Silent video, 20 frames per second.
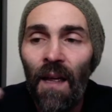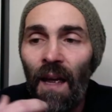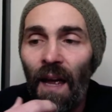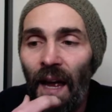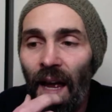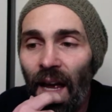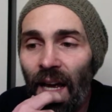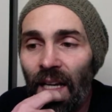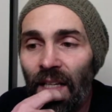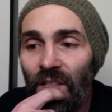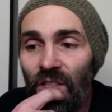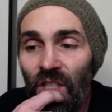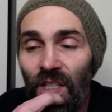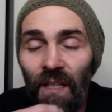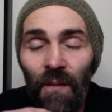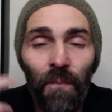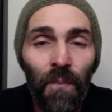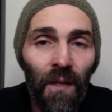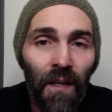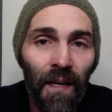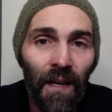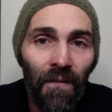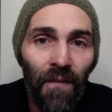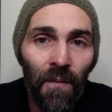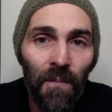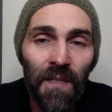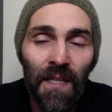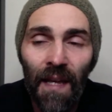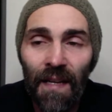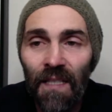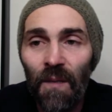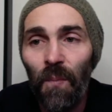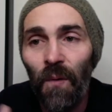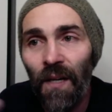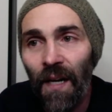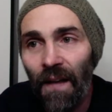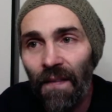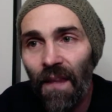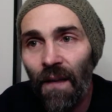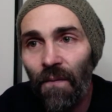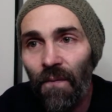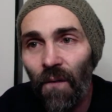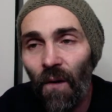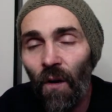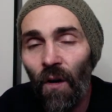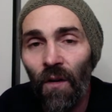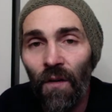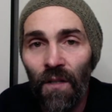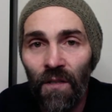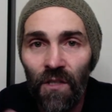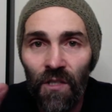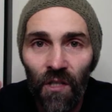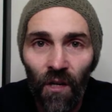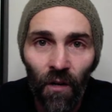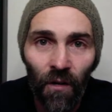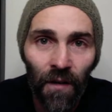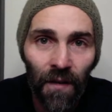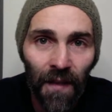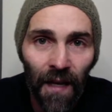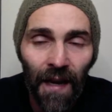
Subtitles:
And she didn't believe them, so they had to bring out their phone and show that